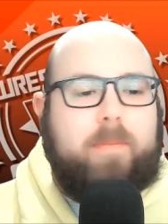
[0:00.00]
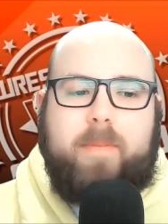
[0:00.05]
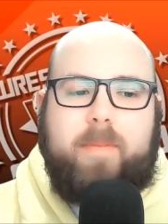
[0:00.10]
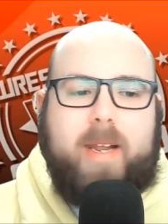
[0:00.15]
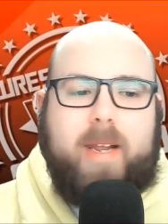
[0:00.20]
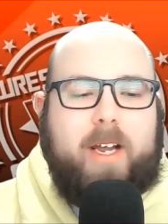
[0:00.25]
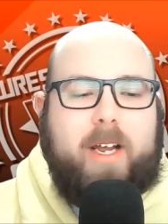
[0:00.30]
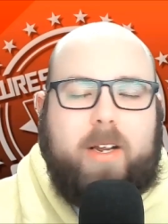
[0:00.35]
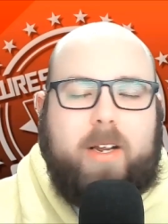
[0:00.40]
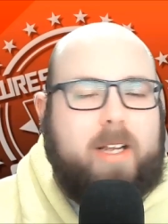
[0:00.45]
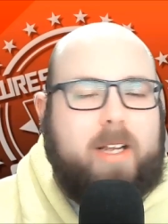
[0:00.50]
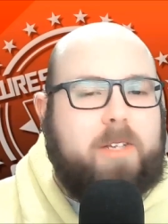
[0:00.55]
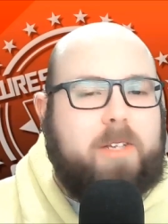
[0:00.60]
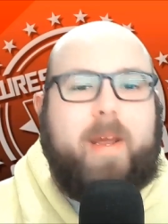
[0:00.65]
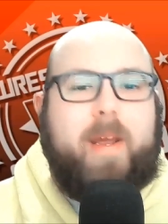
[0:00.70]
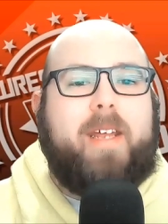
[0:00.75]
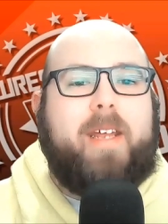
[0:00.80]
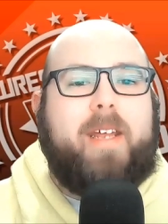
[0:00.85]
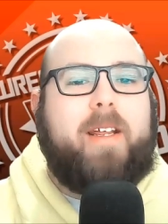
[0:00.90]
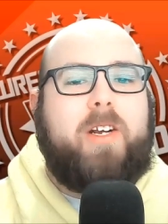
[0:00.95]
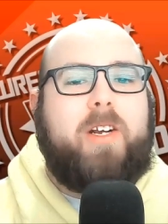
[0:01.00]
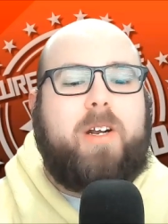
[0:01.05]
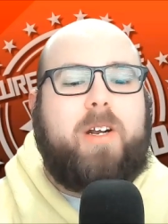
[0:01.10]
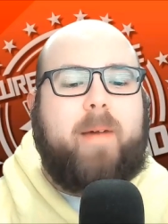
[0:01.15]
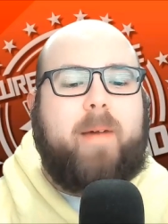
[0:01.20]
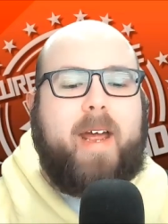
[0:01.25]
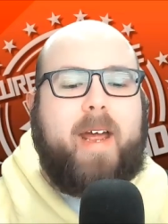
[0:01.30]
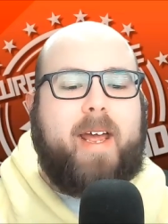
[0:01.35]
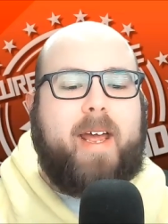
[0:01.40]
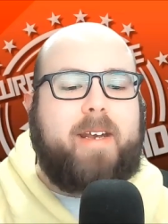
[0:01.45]
But uh, that's speculation at
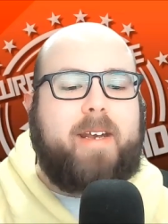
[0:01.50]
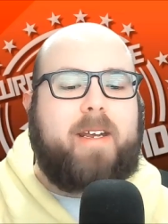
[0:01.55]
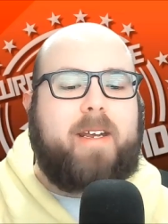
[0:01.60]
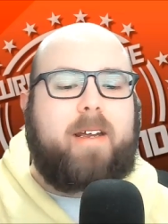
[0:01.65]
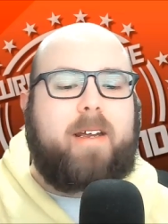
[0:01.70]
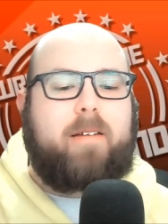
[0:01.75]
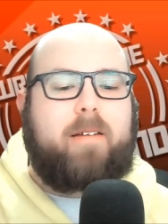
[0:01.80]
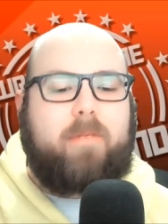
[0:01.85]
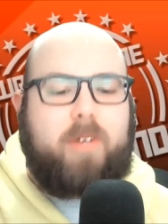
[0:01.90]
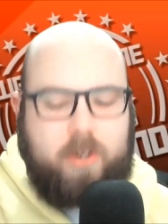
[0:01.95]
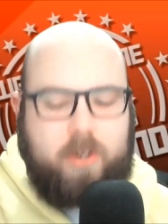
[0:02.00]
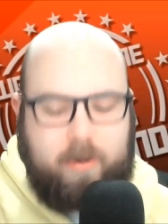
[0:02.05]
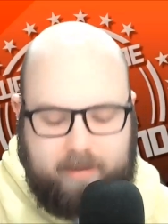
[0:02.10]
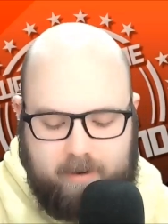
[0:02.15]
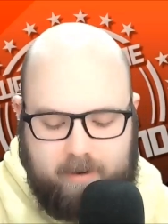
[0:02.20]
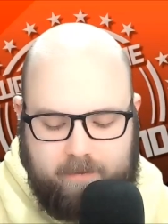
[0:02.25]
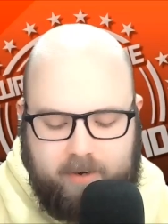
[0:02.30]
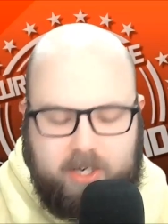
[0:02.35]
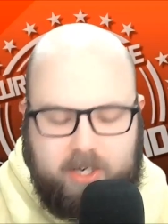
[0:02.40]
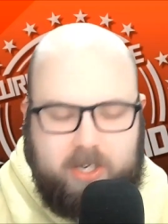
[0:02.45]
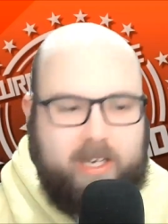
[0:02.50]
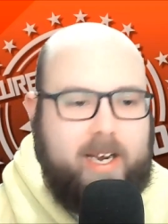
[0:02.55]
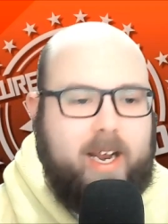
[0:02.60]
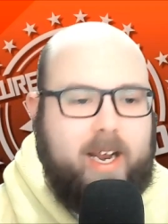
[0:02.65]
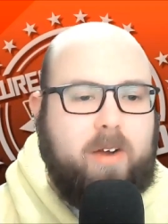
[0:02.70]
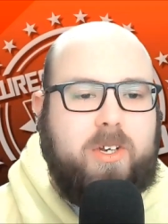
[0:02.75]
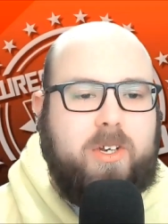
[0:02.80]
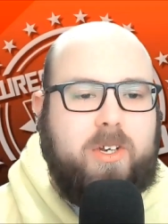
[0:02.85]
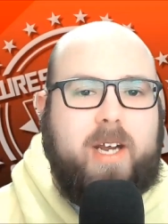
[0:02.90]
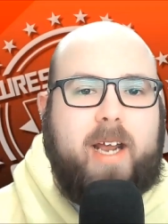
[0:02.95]
my end. It's not been officially
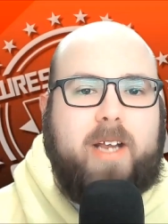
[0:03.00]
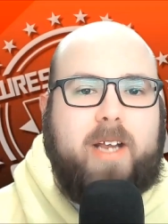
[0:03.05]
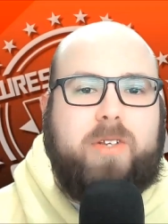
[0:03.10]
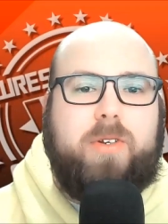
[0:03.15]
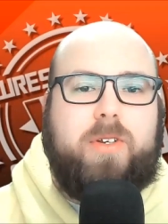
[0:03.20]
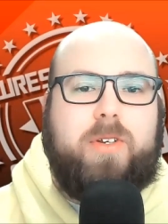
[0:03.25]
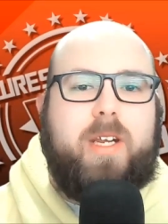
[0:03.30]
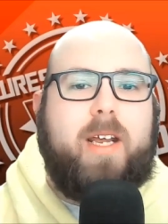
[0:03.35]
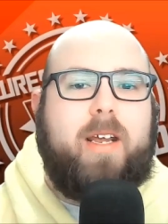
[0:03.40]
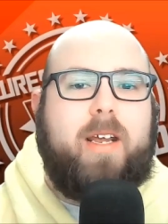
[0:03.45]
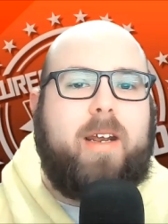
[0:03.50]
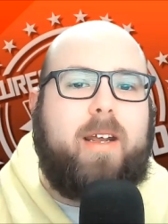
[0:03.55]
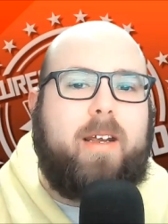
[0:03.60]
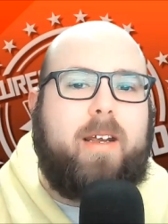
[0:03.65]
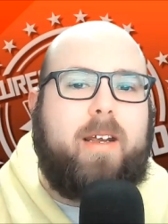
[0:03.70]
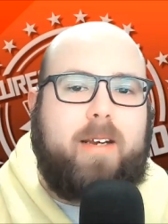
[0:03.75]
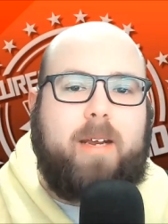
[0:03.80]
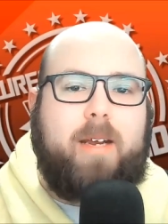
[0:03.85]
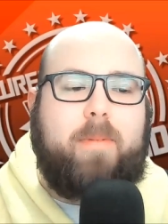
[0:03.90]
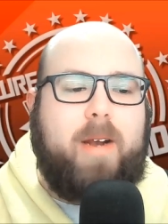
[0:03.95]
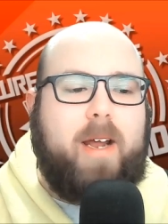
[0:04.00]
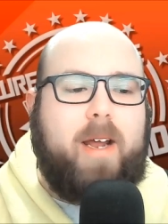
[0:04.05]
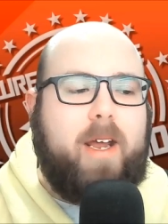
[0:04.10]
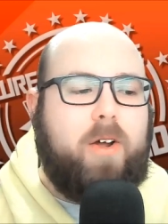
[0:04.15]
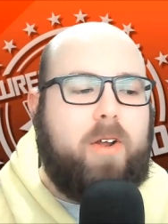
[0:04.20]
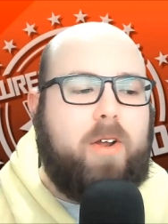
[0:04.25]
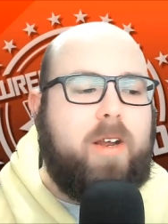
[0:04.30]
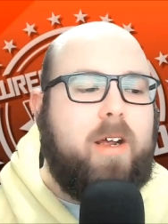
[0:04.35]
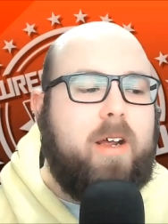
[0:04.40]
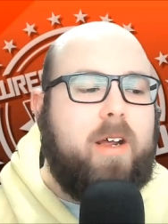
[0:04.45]
announced yet. So take a, keep an eye
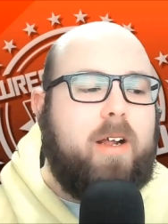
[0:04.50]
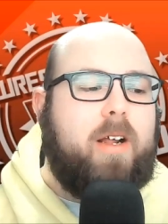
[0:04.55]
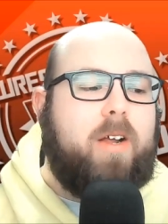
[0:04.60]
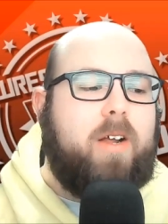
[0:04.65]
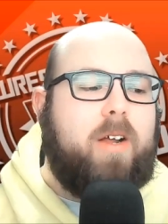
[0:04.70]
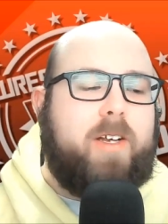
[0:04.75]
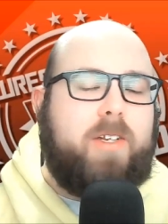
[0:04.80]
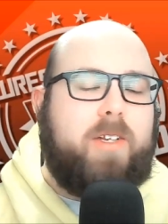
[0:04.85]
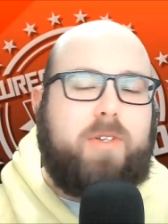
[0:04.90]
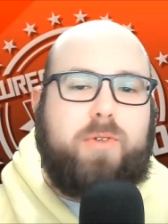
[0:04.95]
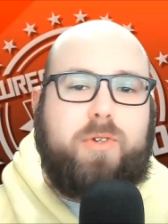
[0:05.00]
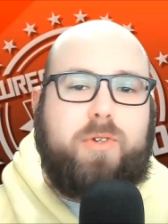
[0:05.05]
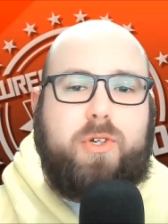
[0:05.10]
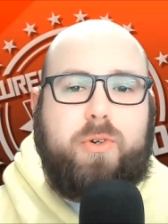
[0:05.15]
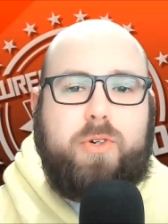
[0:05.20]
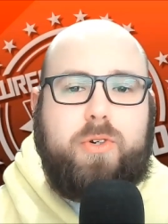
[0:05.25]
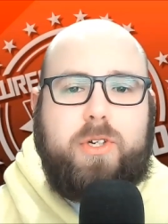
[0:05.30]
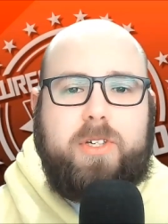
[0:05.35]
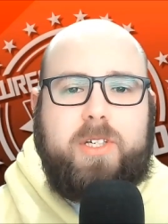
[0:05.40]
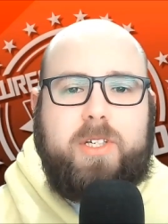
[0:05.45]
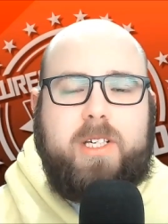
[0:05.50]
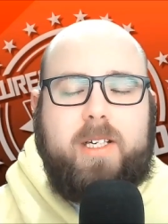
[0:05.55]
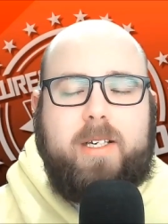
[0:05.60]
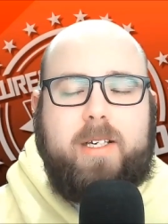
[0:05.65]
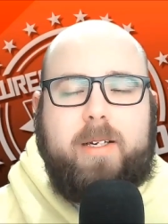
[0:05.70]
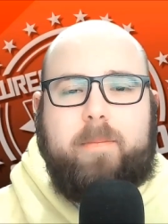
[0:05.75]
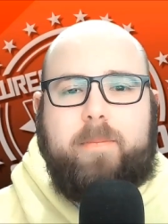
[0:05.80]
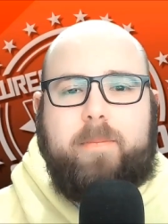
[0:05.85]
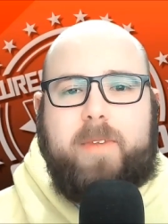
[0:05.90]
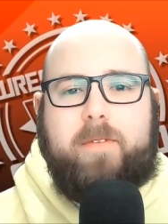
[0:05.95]
on WrestleZone socials
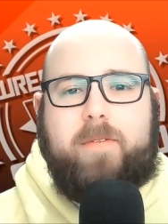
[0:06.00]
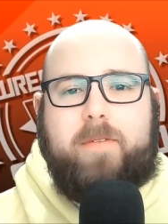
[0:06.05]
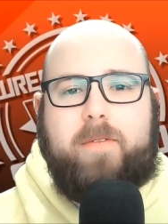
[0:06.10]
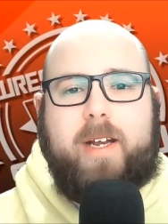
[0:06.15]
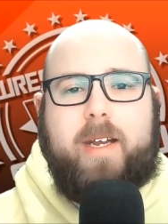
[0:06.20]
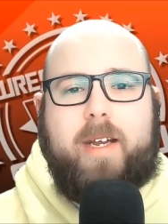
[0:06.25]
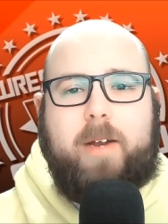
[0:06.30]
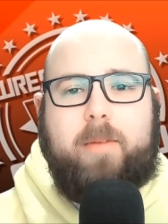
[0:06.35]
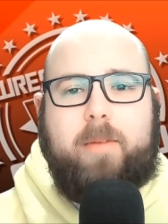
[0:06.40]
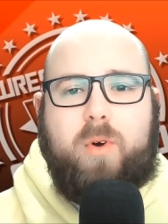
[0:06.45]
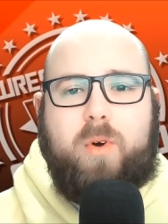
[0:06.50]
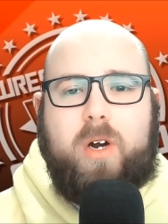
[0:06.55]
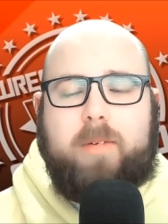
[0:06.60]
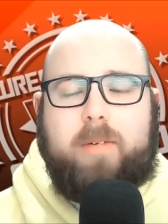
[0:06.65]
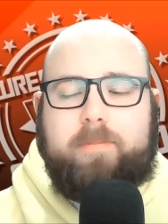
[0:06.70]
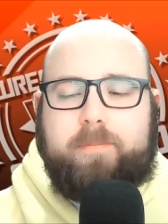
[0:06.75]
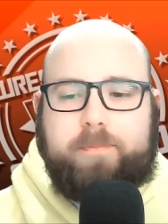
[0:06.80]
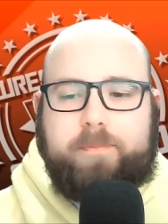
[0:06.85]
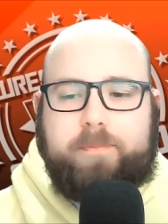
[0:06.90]
to find out more.